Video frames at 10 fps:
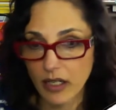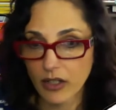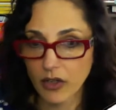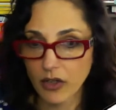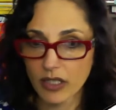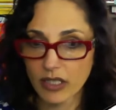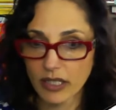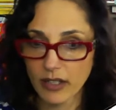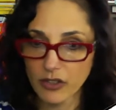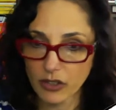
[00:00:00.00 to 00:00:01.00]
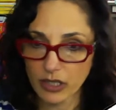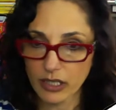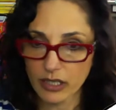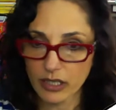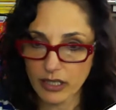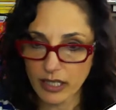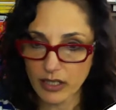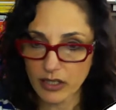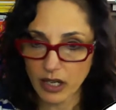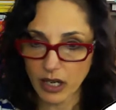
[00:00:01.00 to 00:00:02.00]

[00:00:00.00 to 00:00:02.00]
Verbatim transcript: The course schedule is, it says